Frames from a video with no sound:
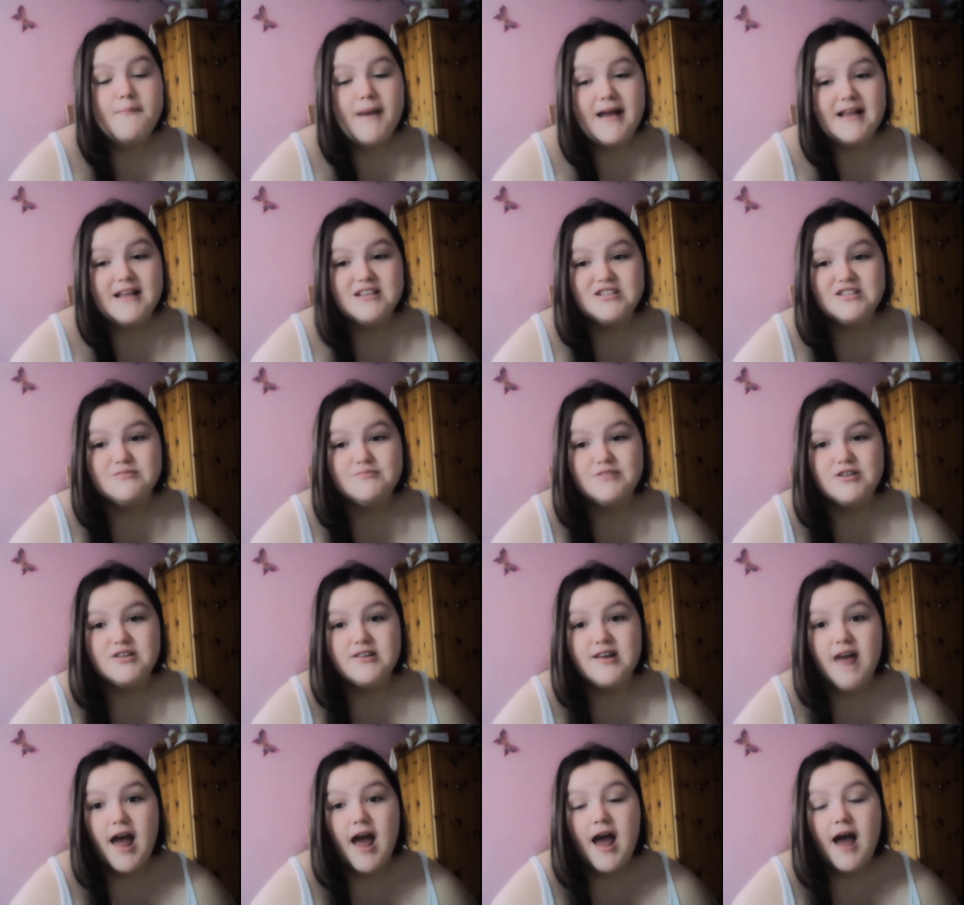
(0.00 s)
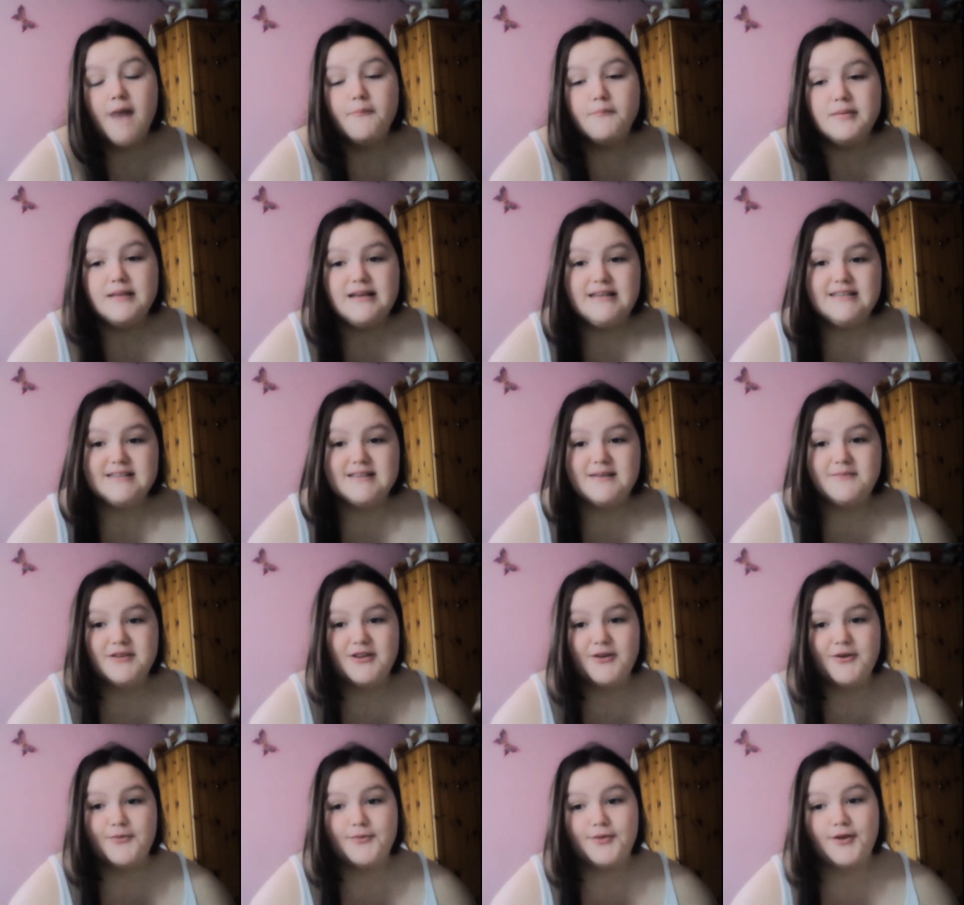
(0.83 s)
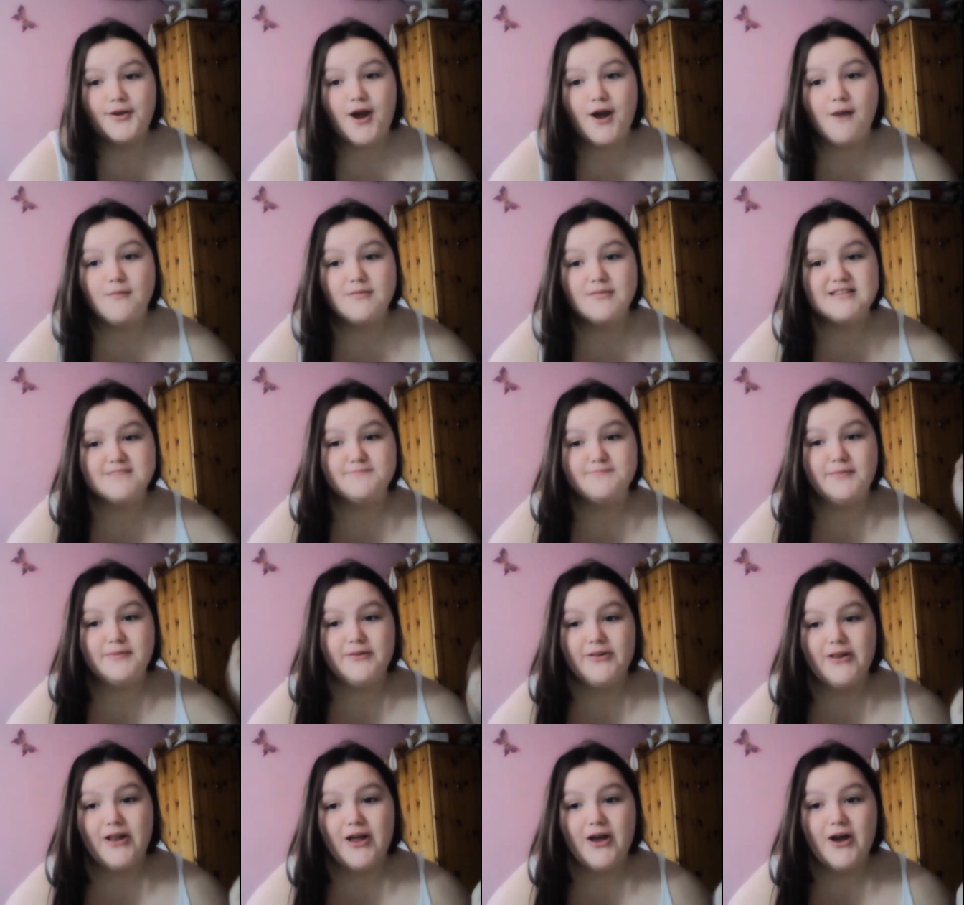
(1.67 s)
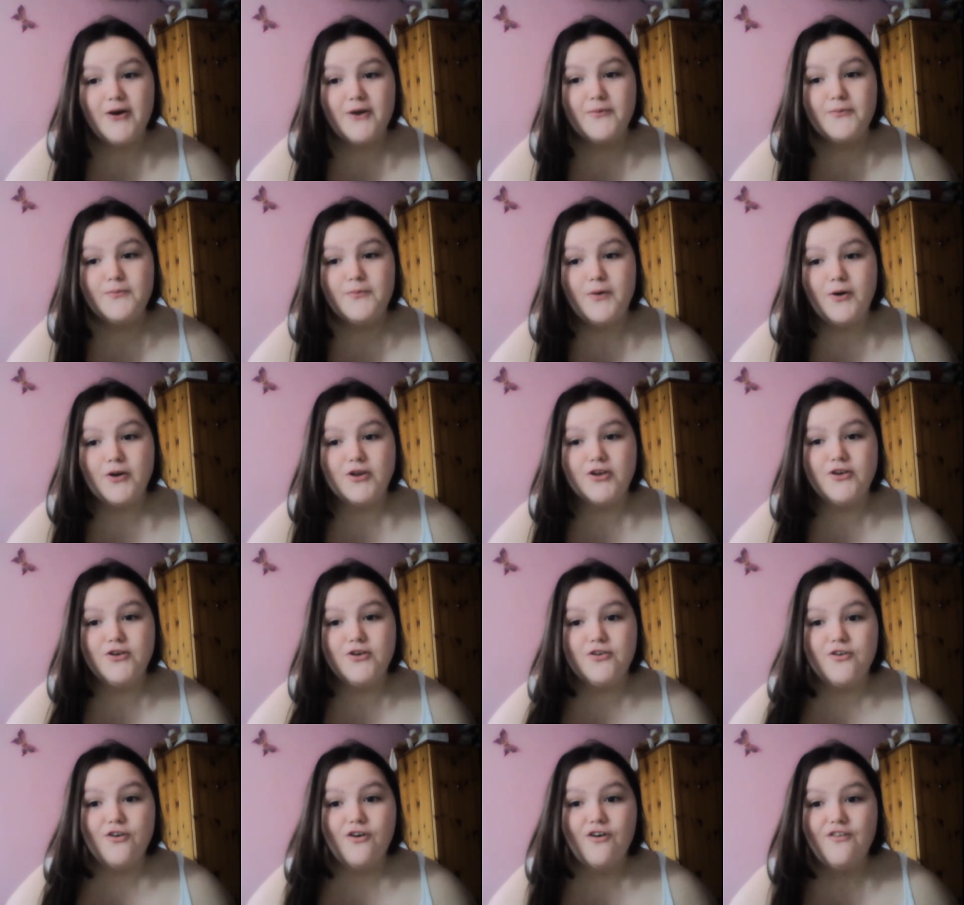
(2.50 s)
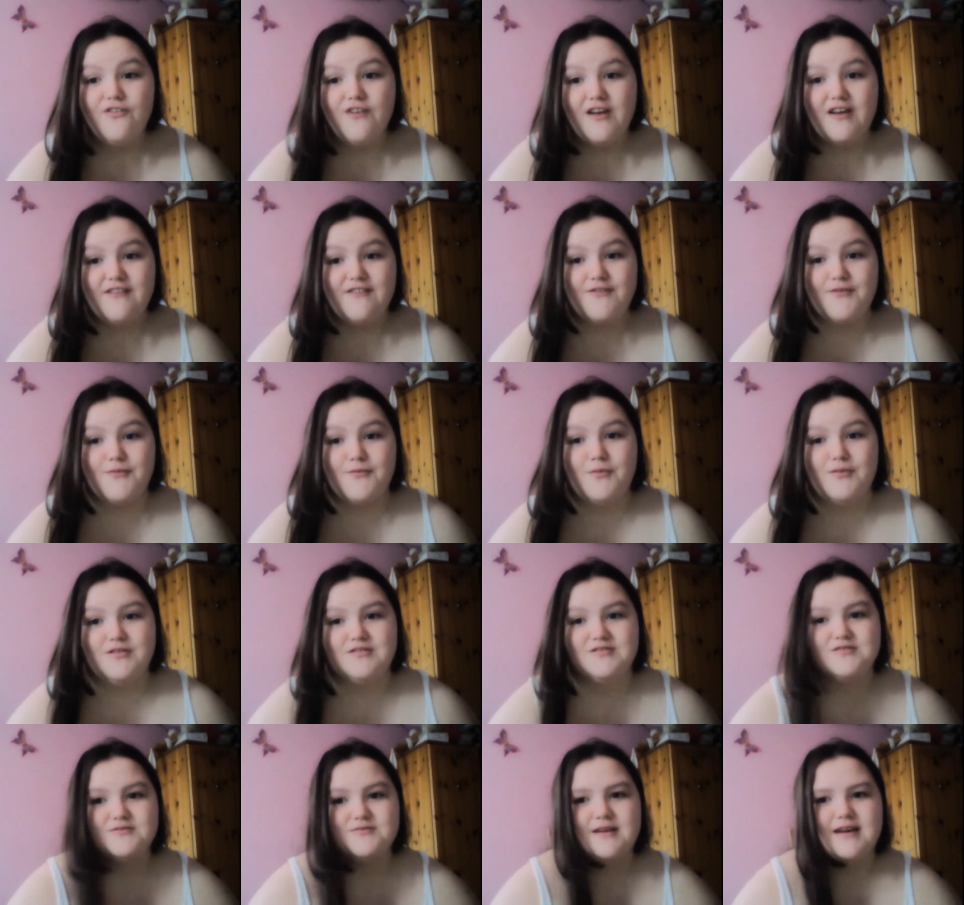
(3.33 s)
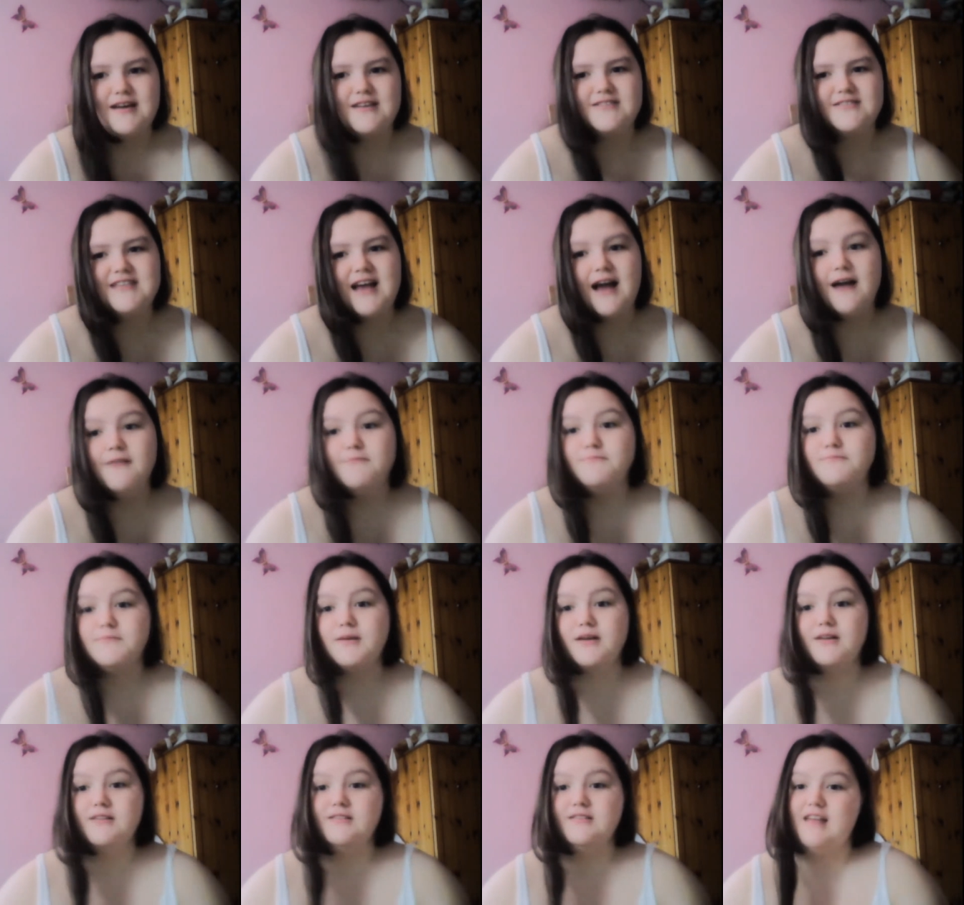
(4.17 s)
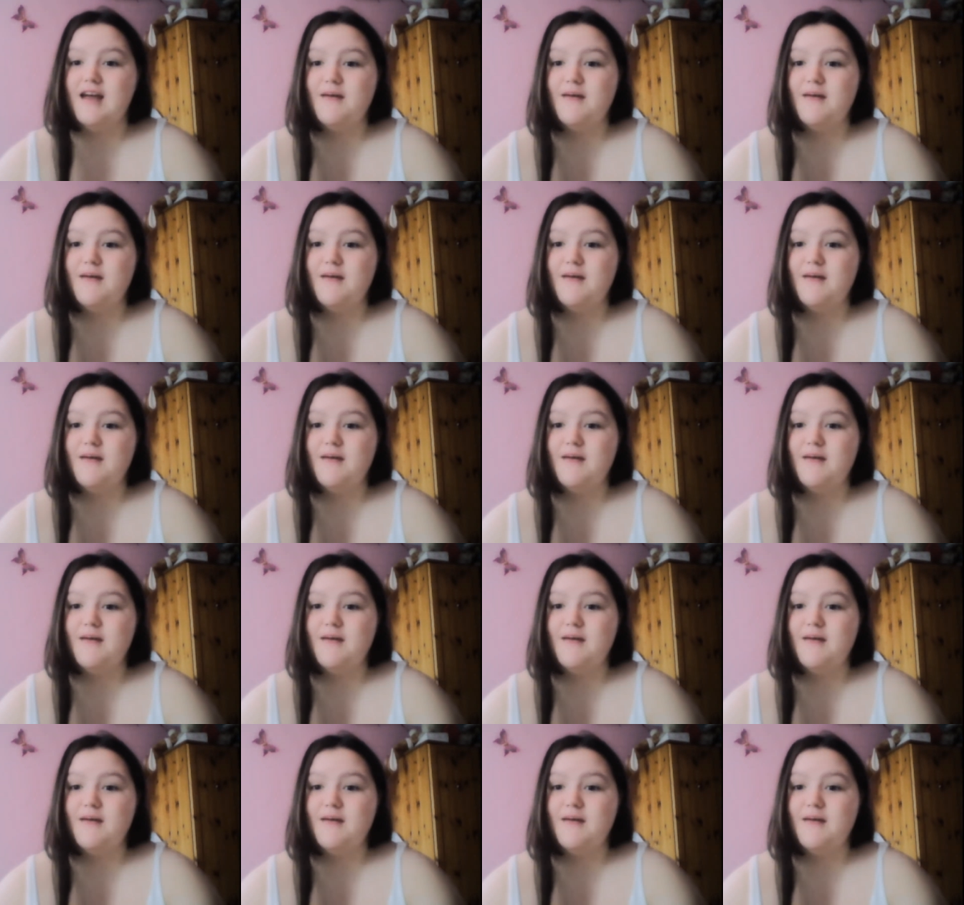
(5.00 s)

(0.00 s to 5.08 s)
Benjamin. Please let me know in the comments below what your favourite ones were because I'm,